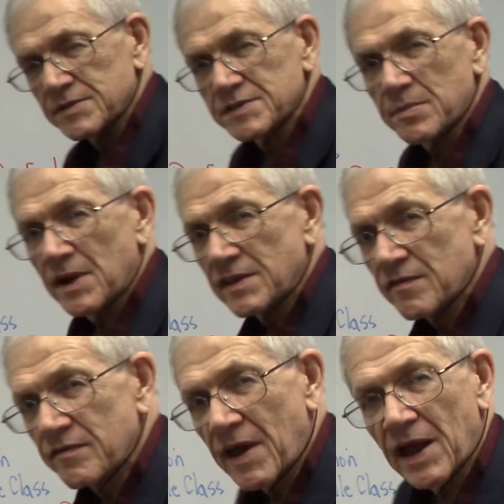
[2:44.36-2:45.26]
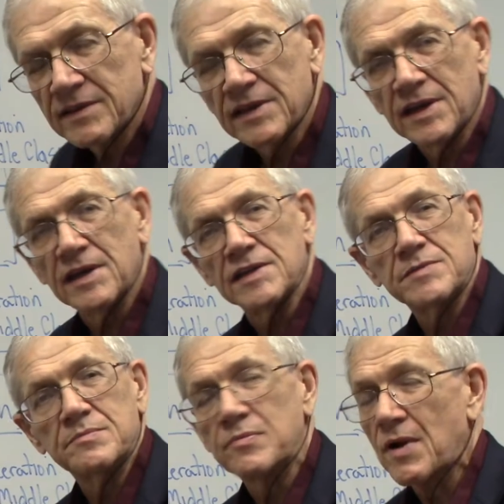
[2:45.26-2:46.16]
despite the fact that it is
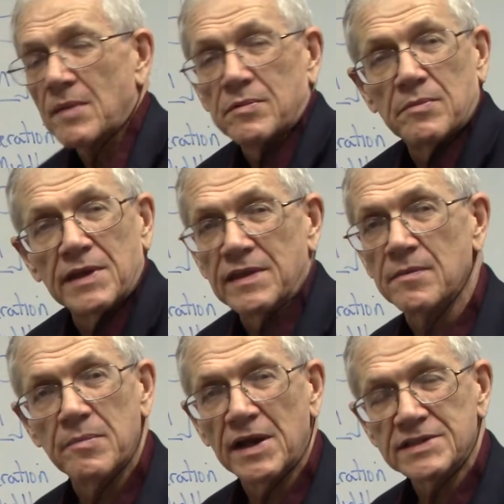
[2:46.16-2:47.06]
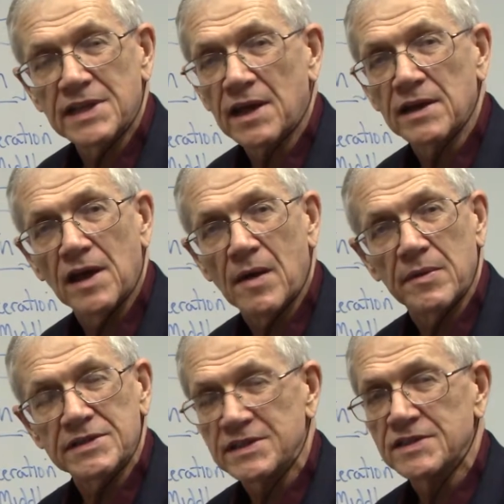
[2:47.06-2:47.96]
probably the best
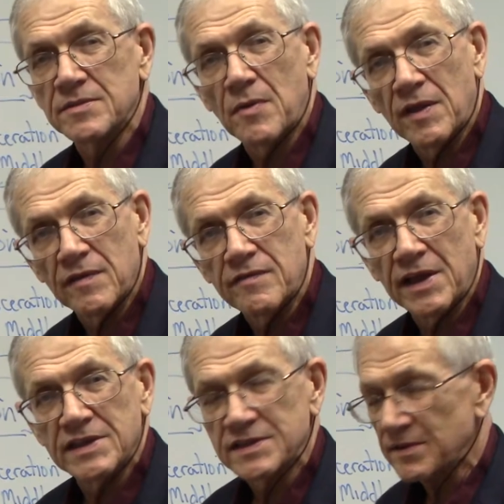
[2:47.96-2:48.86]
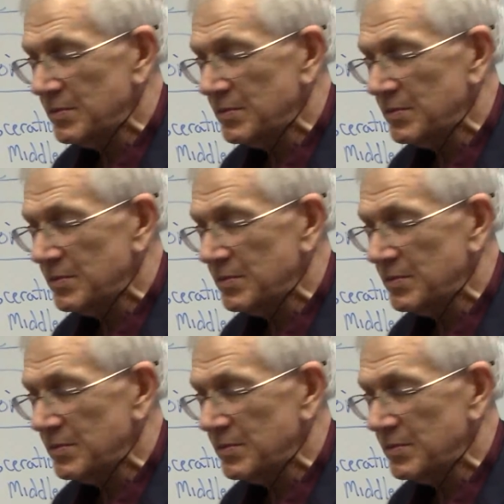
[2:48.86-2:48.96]
economic system on the face of the